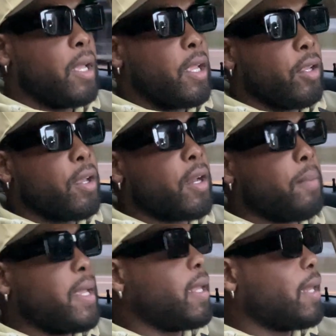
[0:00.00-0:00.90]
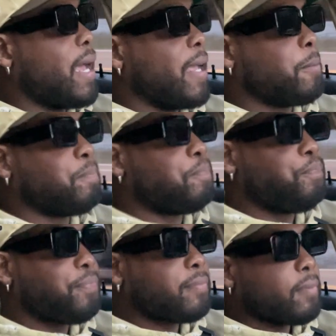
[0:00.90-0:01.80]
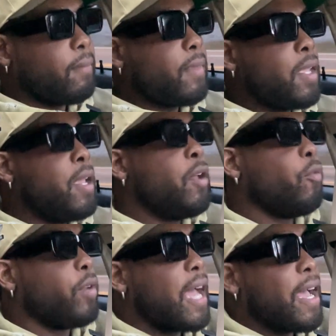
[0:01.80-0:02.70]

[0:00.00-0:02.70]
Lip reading: You know what I mean? Like when I